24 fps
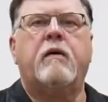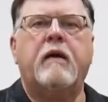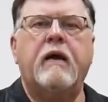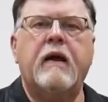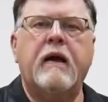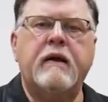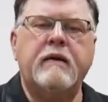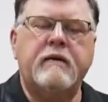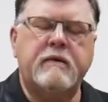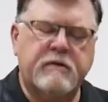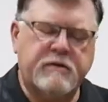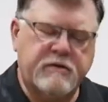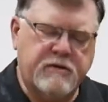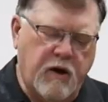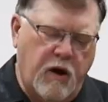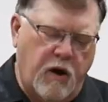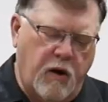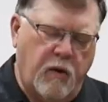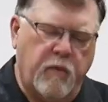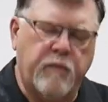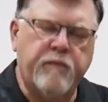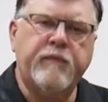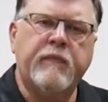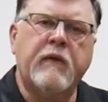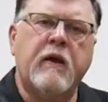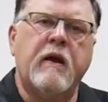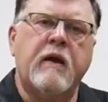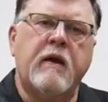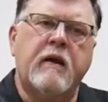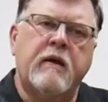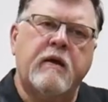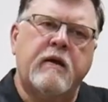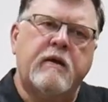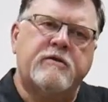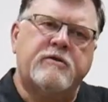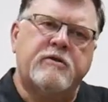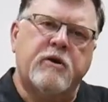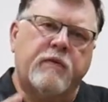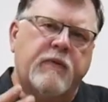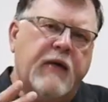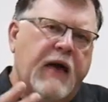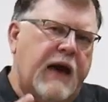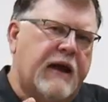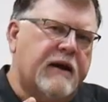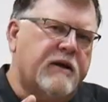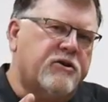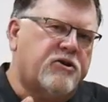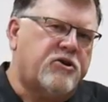Okay, so
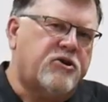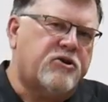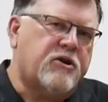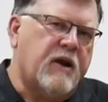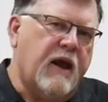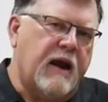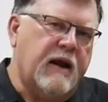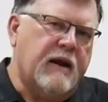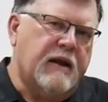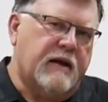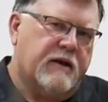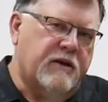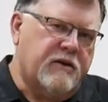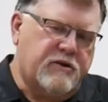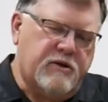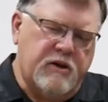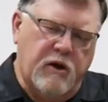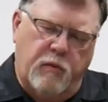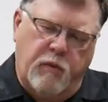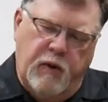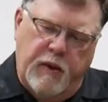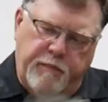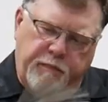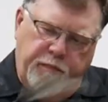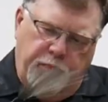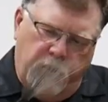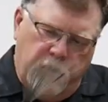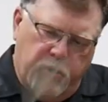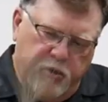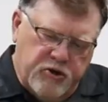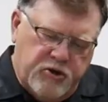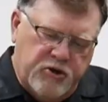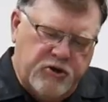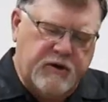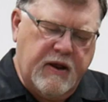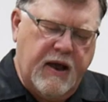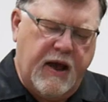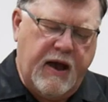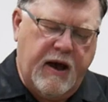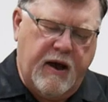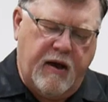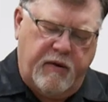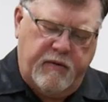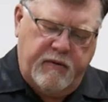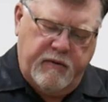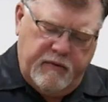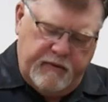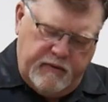that is shading. So we push
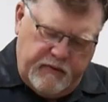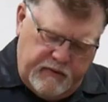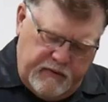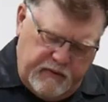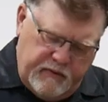down